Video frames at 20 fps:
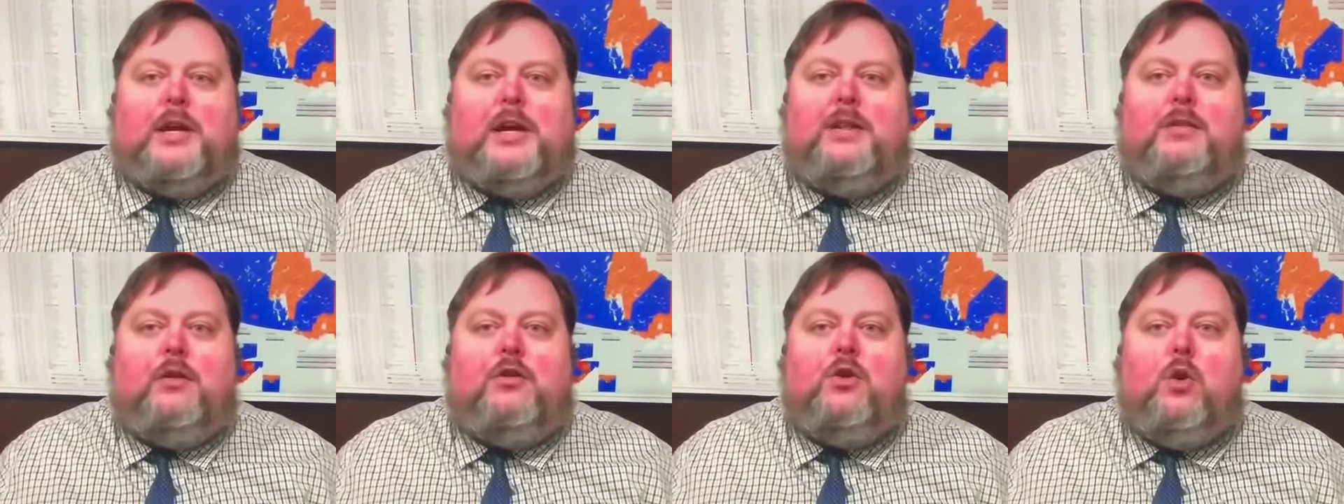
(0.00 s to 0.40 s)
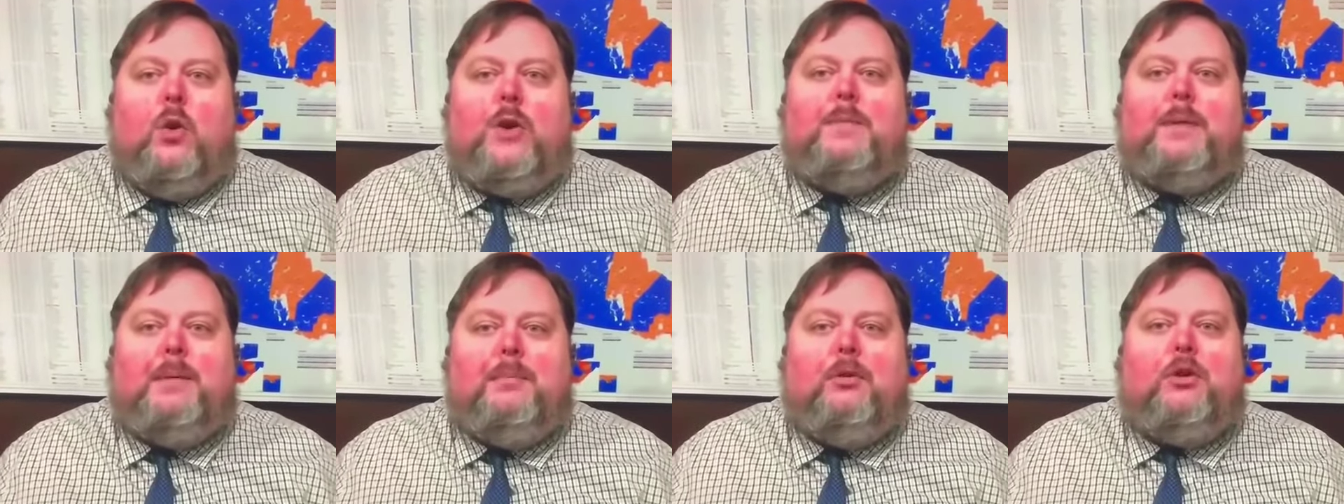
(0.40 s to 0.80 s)
It, the
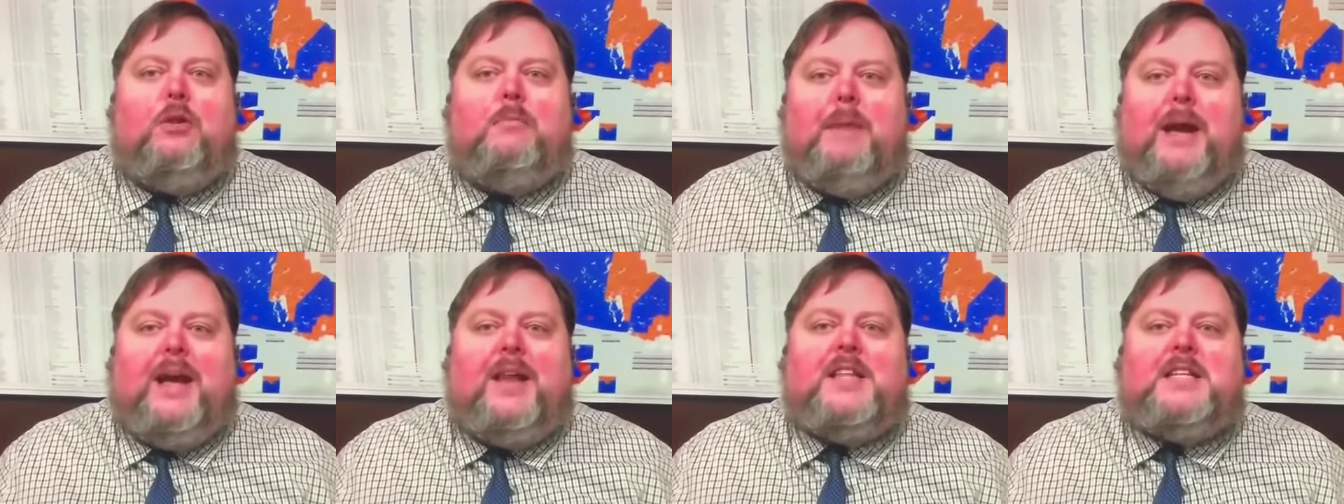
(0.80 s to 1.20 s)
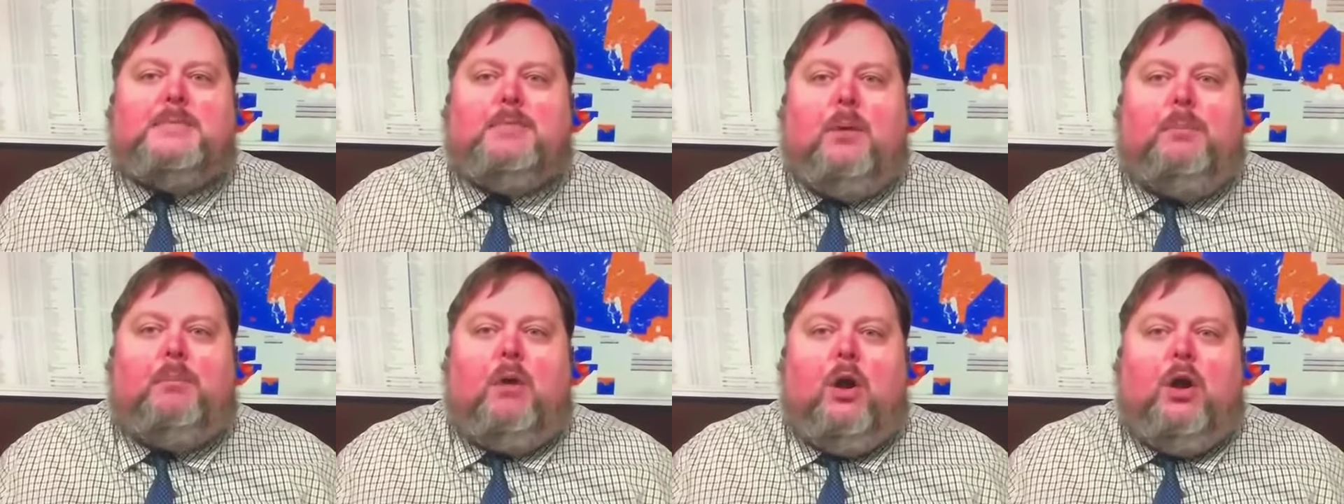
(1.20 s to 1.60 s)
only people that are making this
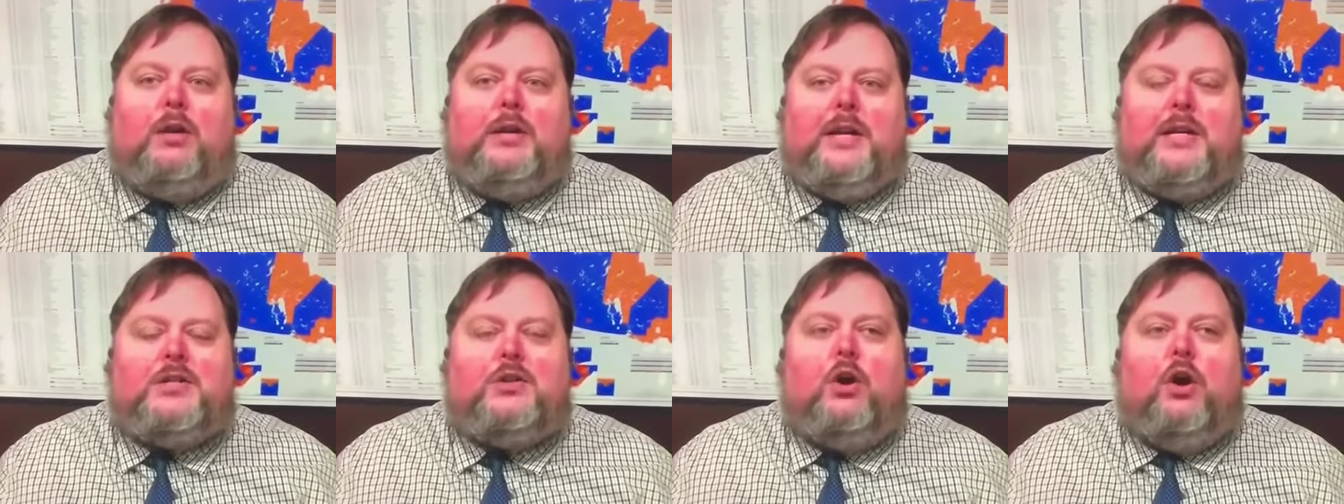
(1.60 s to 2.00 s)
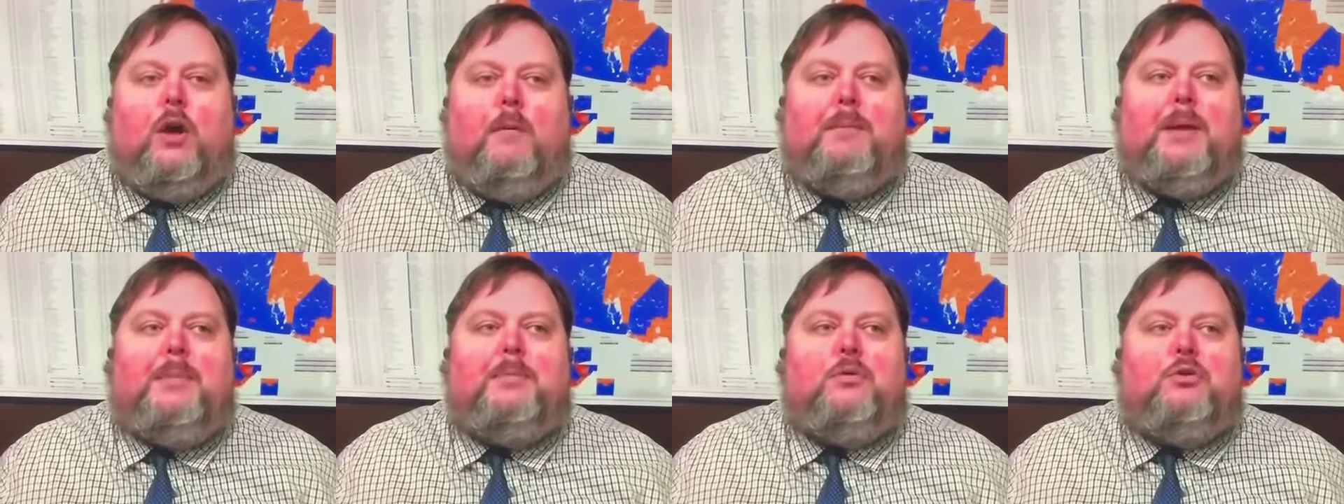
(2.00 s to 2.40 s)
about politics
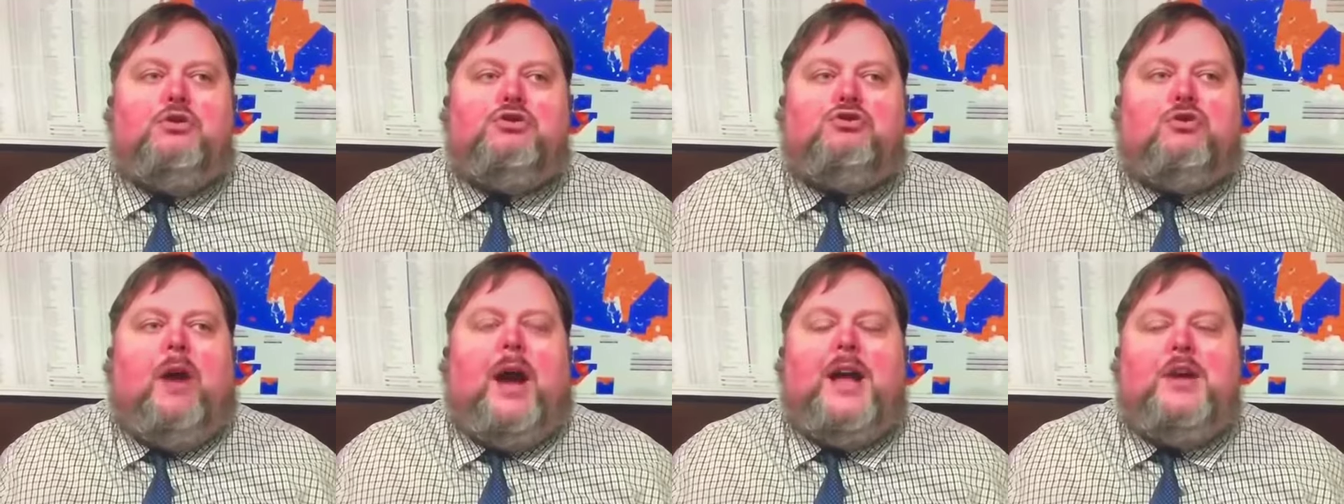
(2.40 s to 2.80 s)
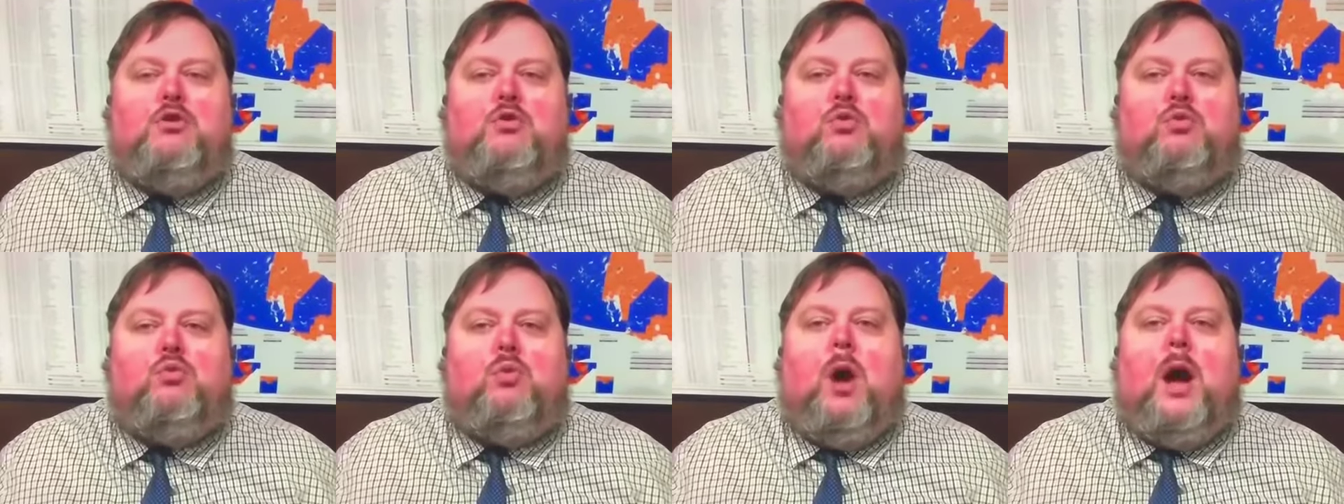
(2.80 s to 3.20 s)
are people who are trying
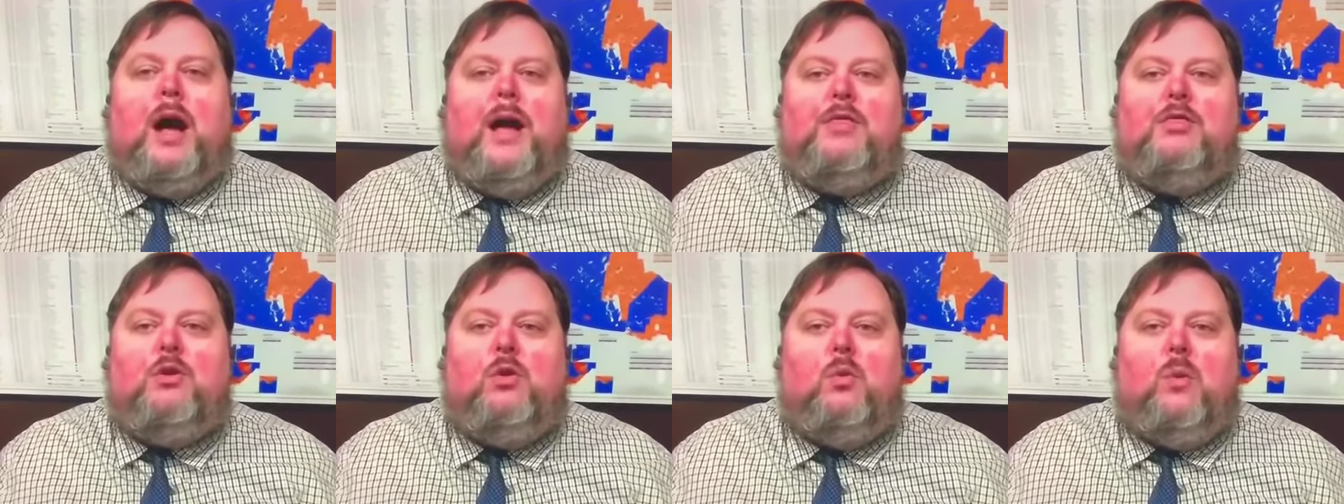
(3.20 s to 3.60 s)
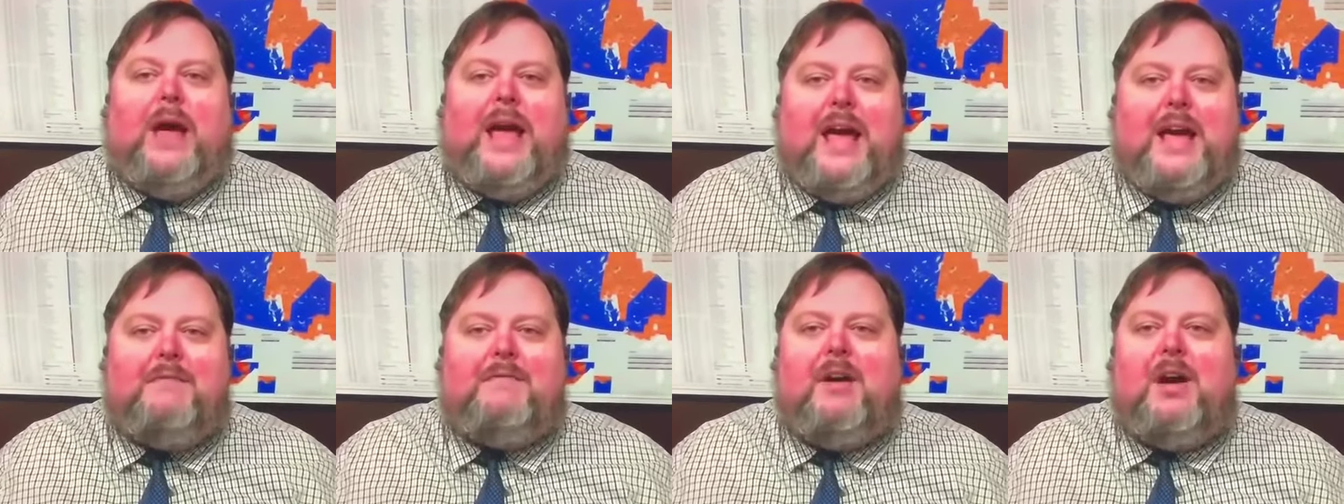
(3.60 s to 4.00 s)
to ride the
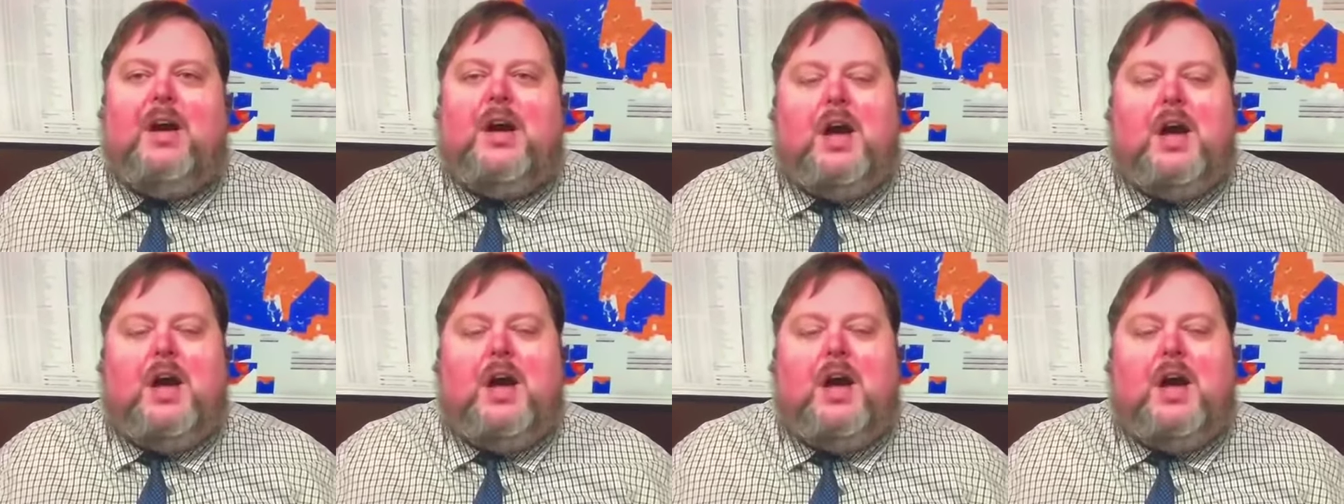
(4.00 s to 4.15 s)
wave